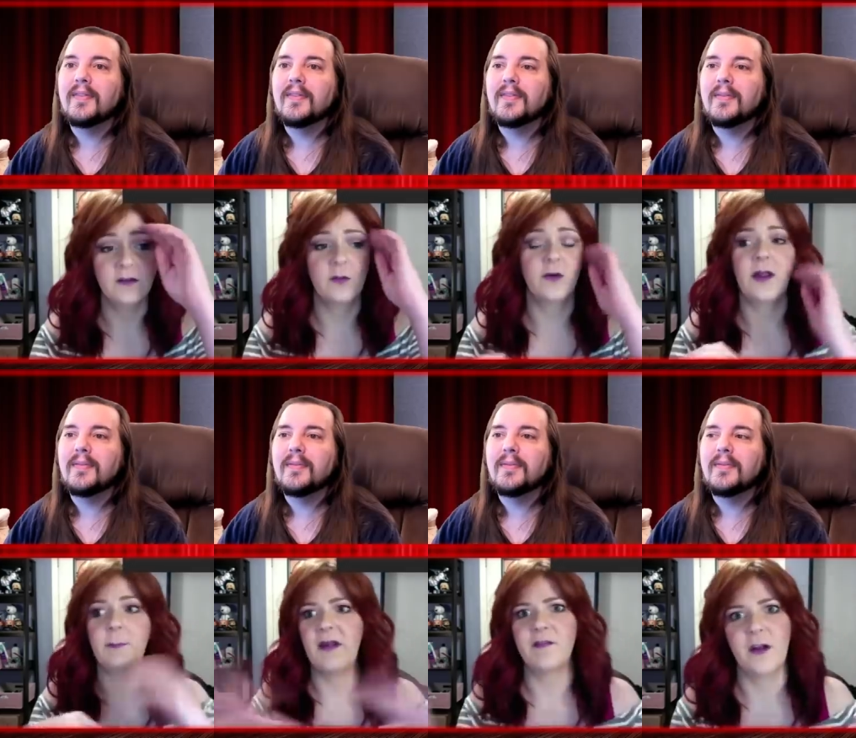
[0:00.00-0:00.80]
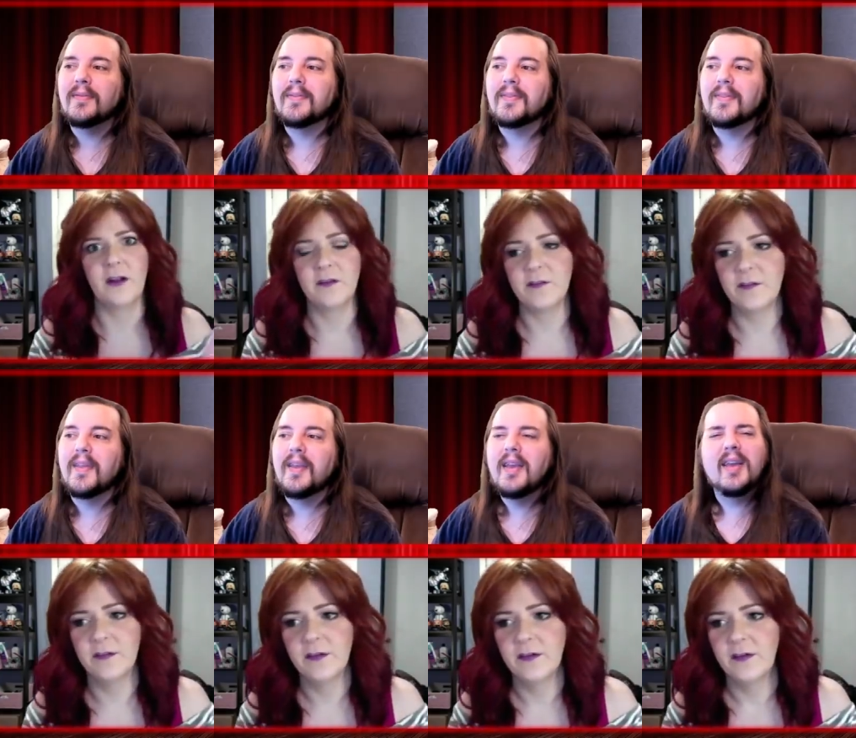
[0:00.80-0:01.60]
Speaker 1: who are like best friends.
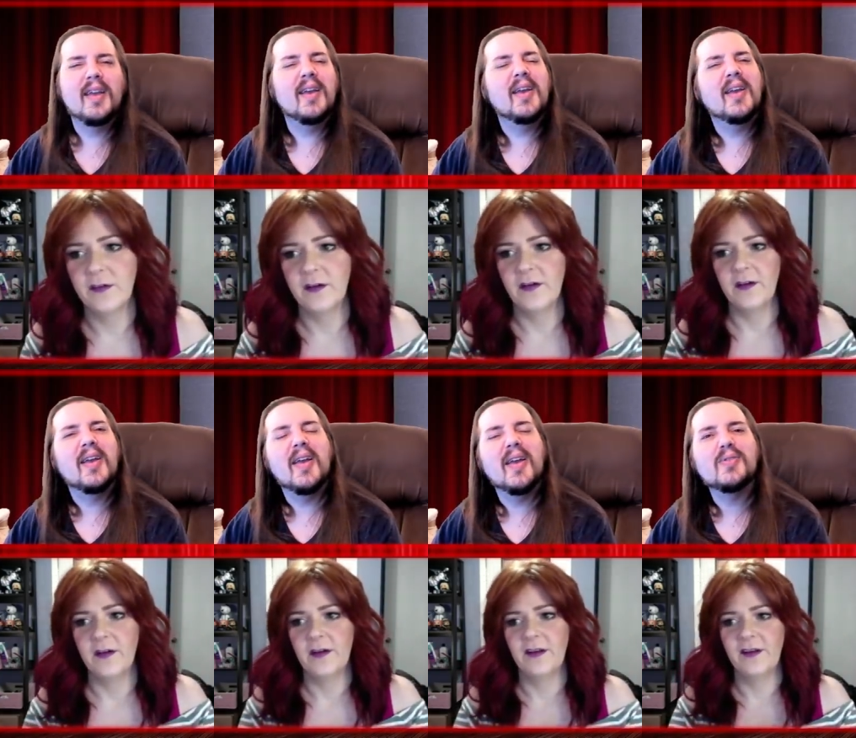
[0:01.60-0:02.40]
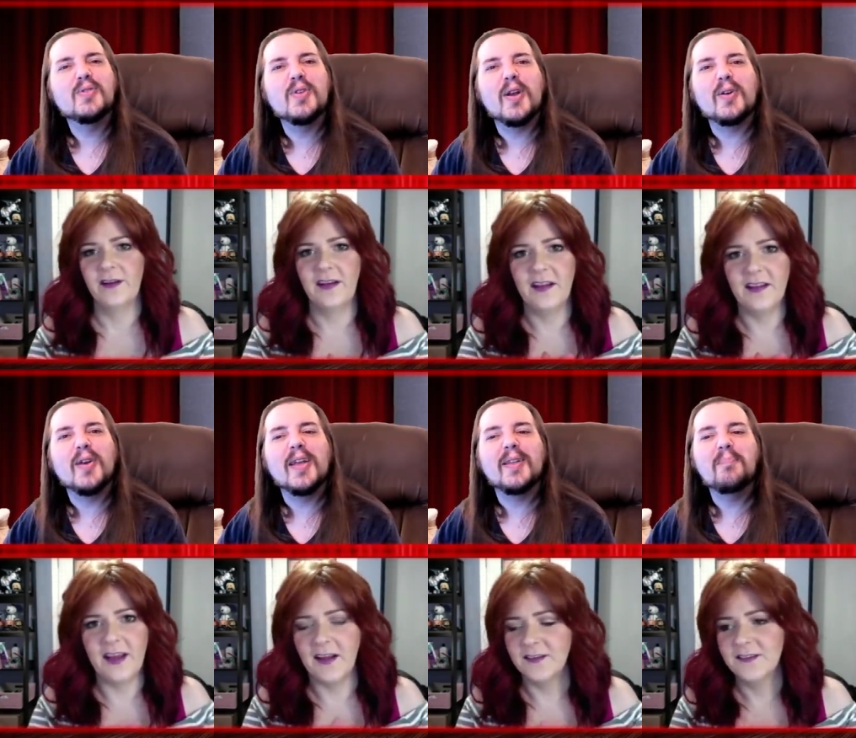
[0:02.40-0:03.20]
Cheddar
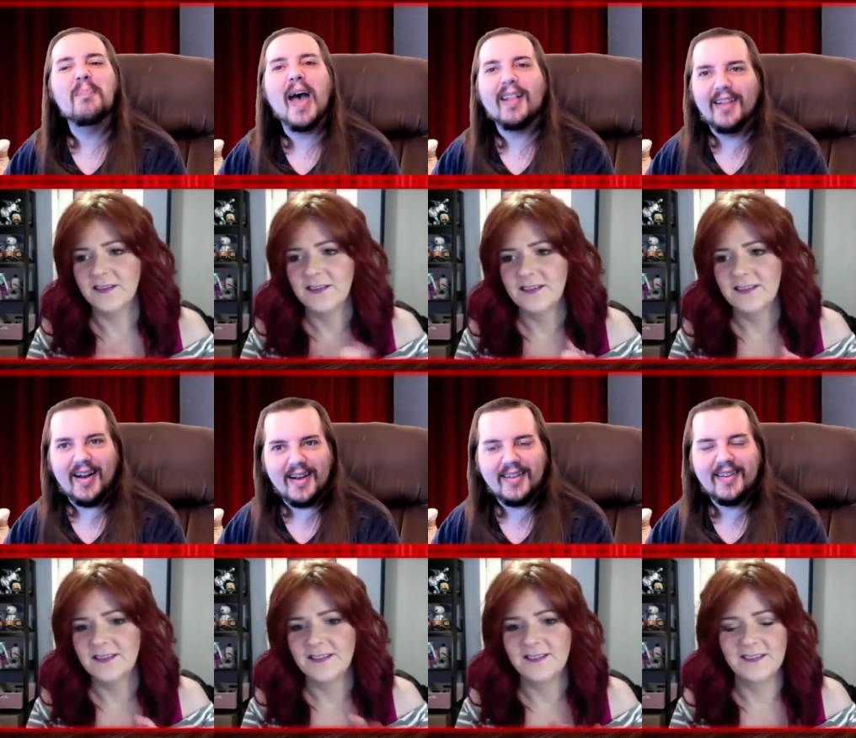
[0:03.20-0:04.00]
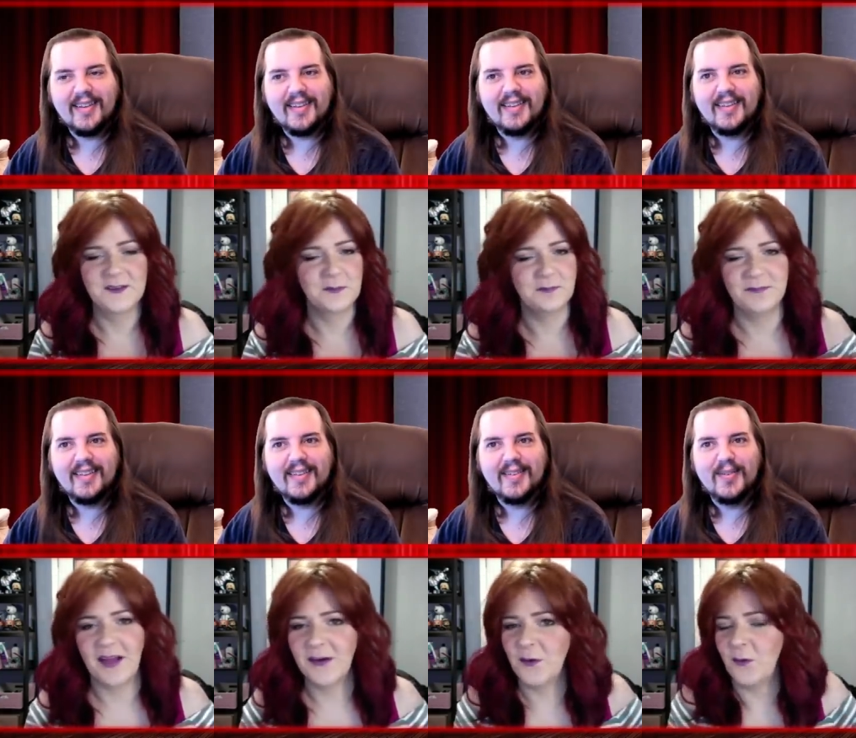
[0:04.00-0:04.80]
yeah. and Matlock.
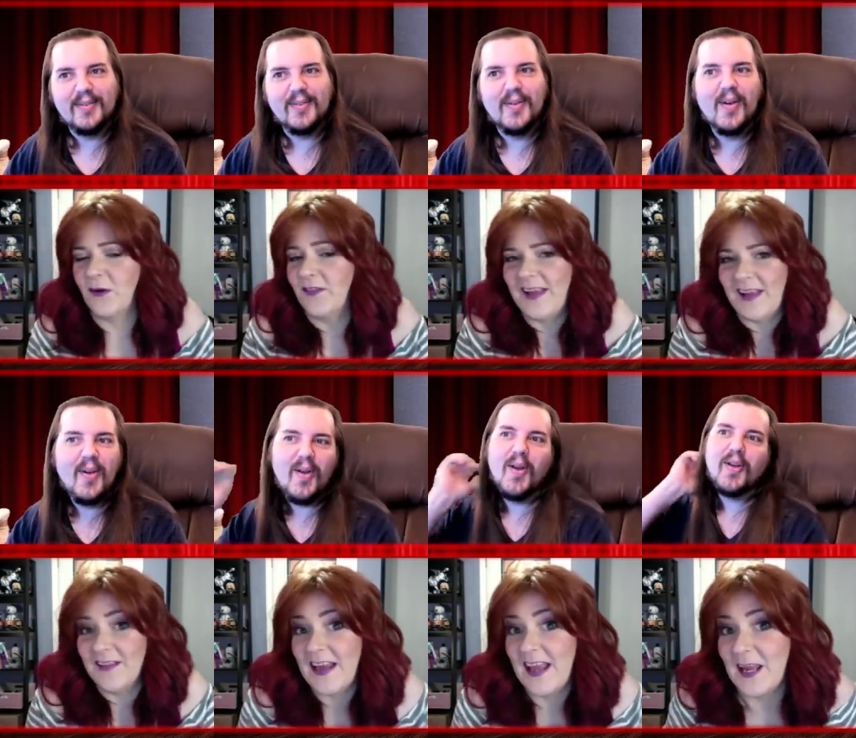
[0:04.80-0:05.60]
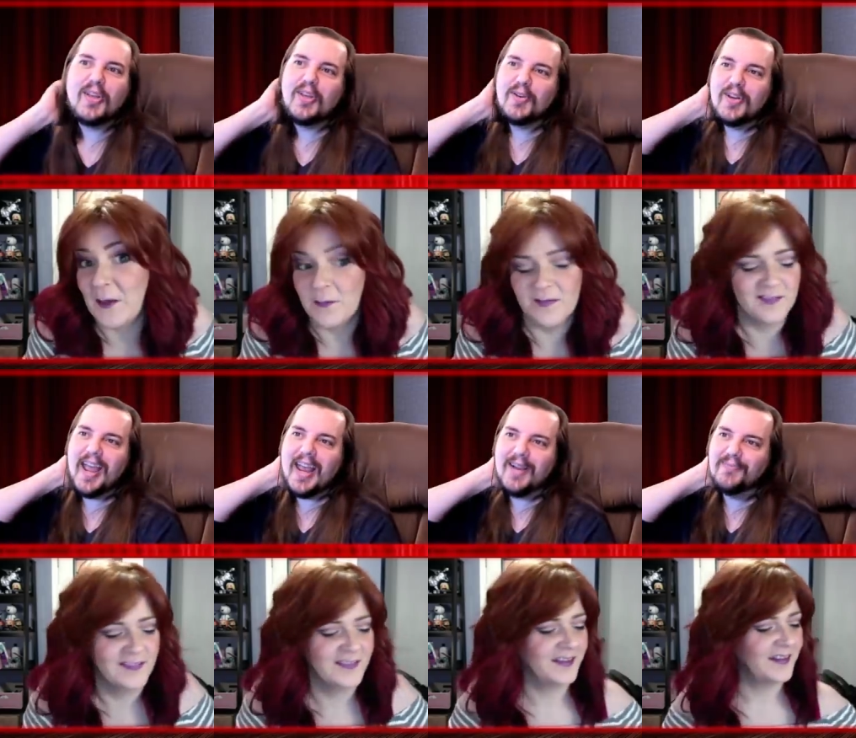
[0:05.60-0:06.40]
I don't know where they get the names.
Speaker 2: You
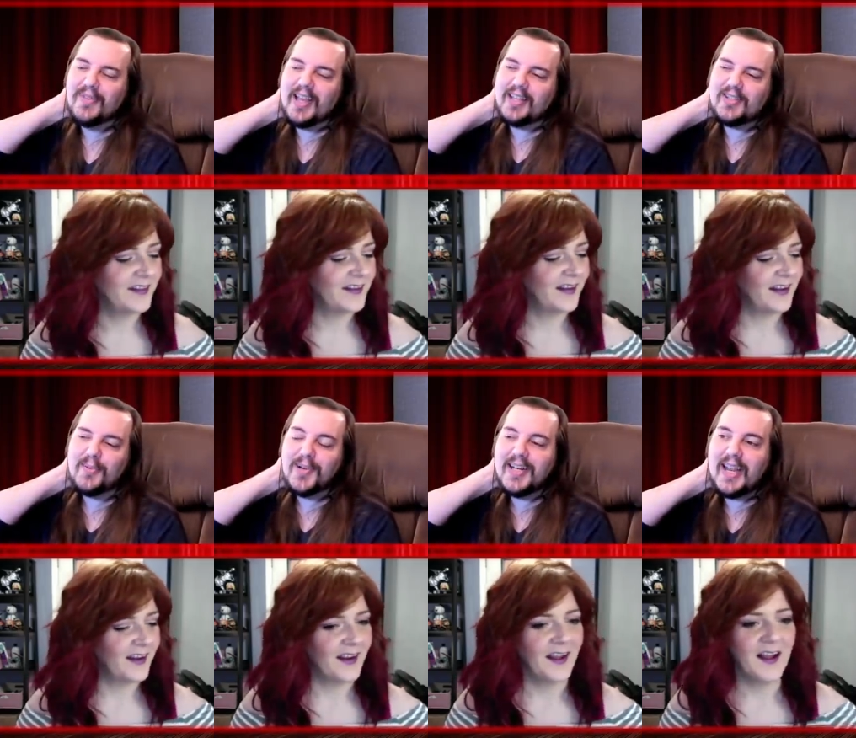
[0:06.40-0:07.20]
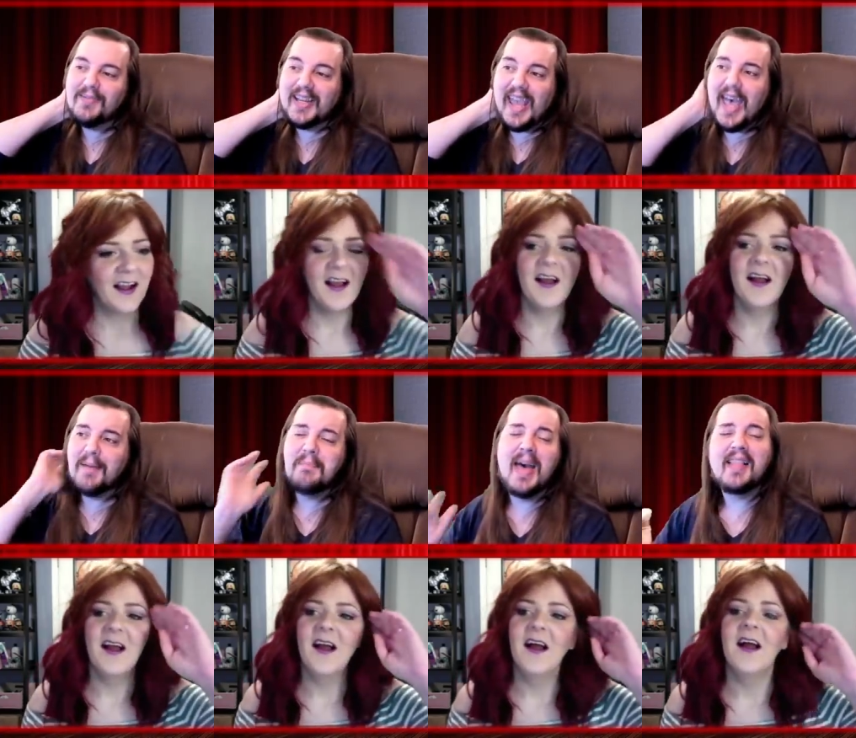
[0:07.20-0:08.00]
named someone named a
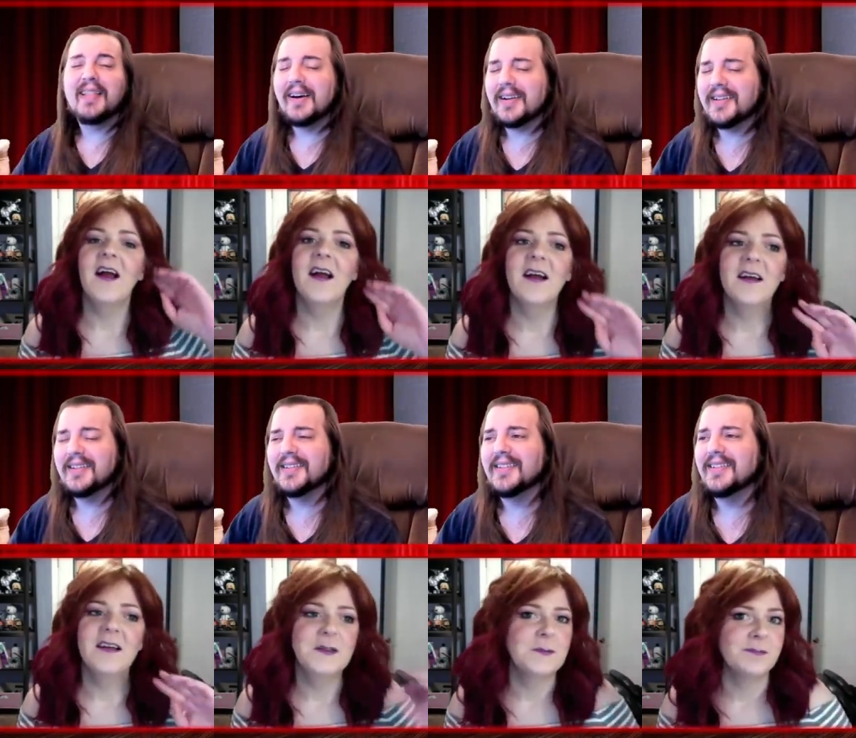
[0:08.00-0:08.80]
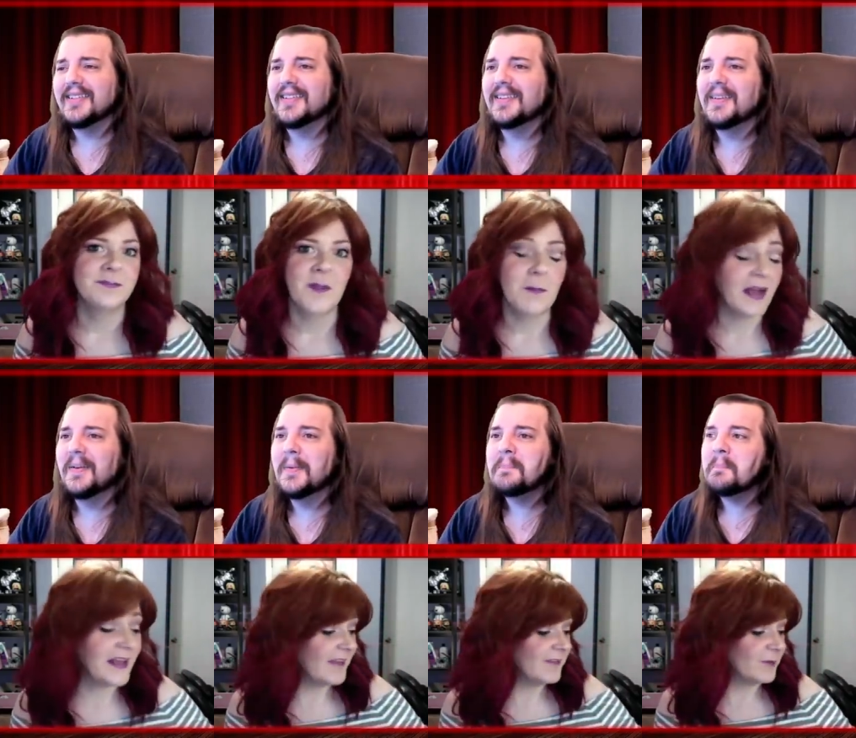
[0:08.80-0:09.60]
cat Matlock.
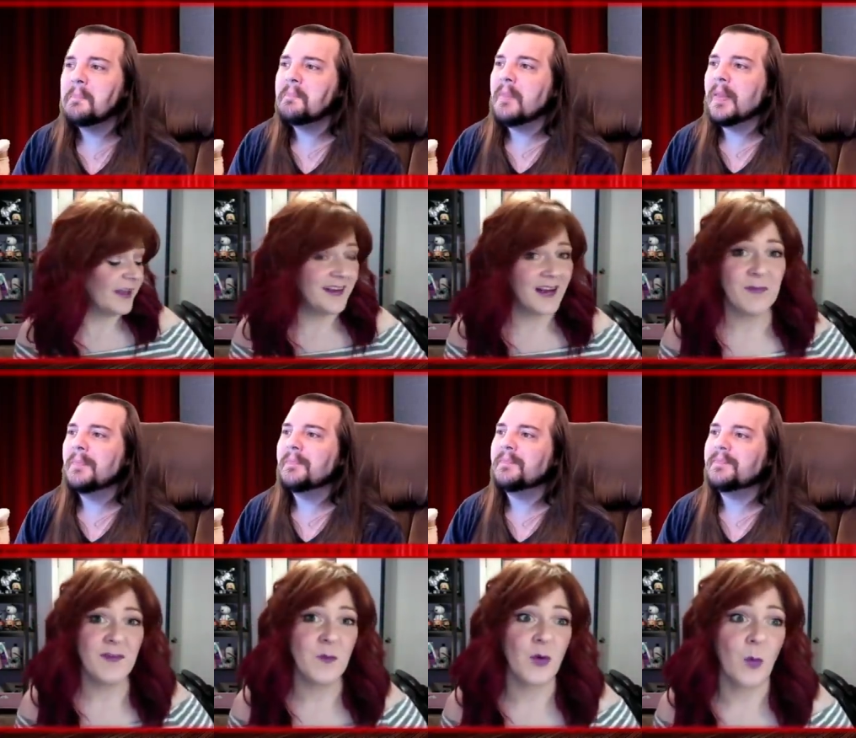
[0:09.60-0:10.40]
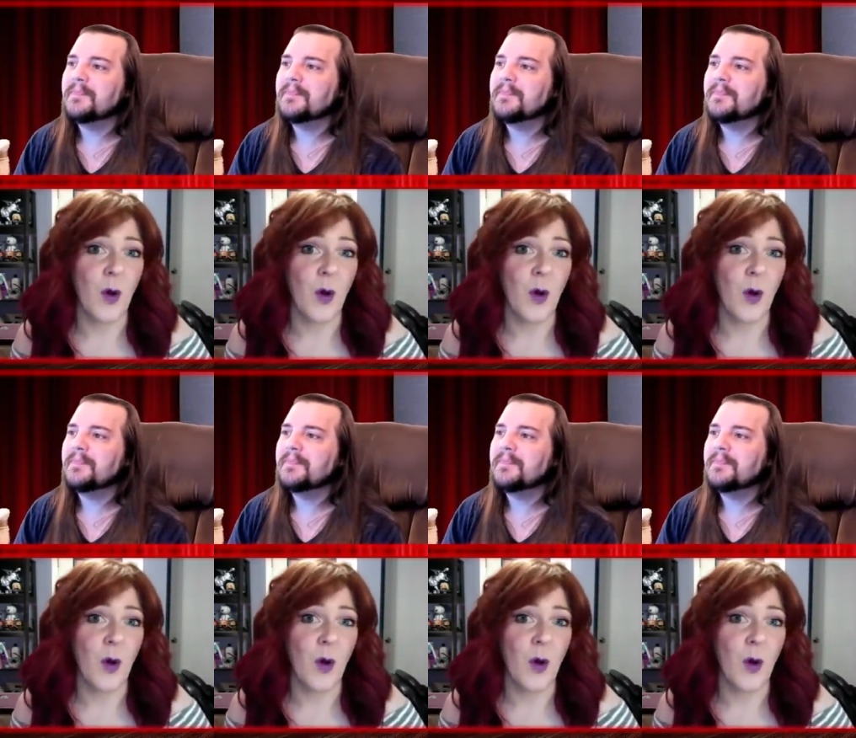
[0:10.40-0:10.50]
Speaker 1: My cats, when I adopted them, were